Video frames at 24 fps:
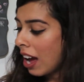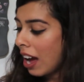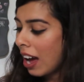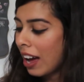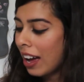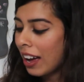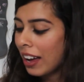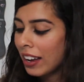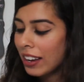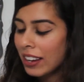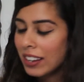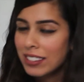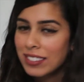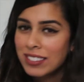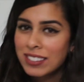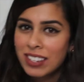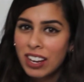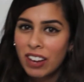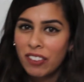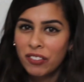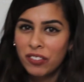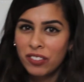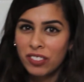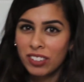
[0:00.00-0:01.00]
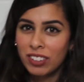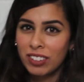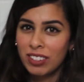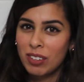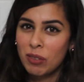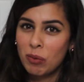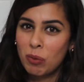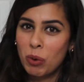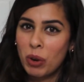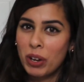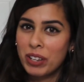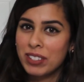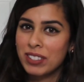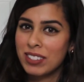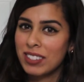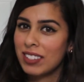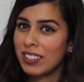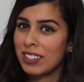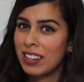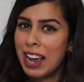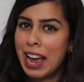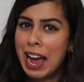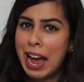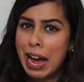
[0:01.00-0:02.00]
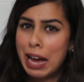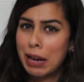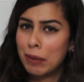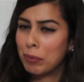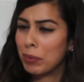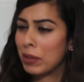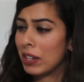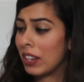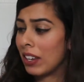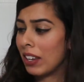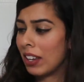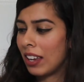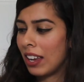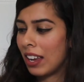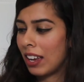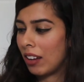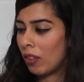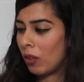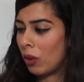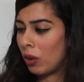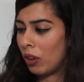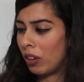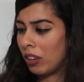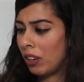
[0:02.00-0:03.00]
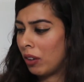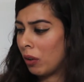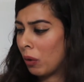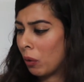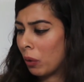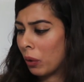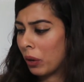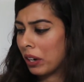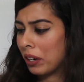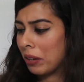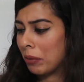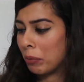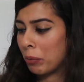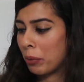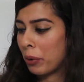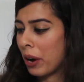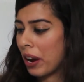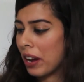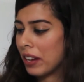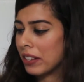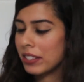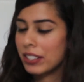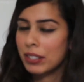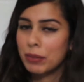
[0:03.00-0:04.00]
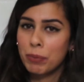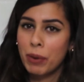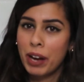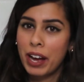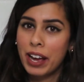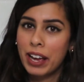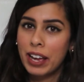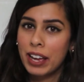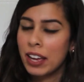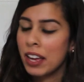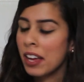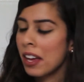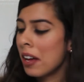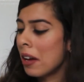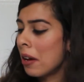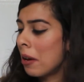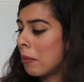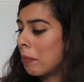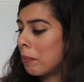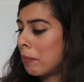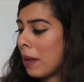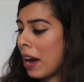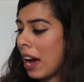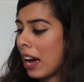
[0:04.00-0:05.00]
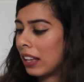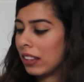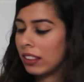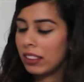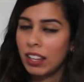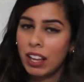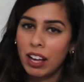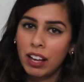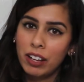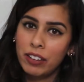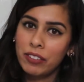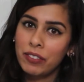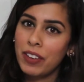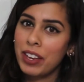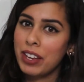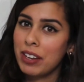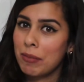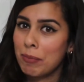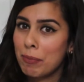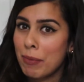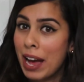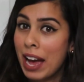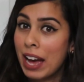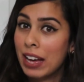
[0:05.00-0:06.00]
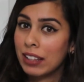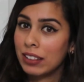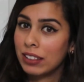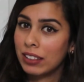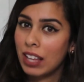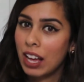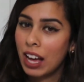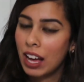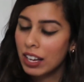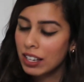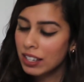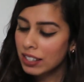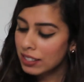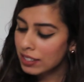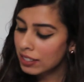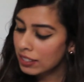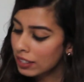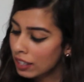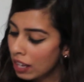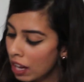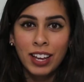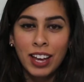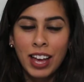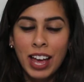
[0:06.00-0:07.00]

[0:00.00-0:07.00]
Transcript: I definitely wasn't happy or impressed by Matte Love and Matte Luxe.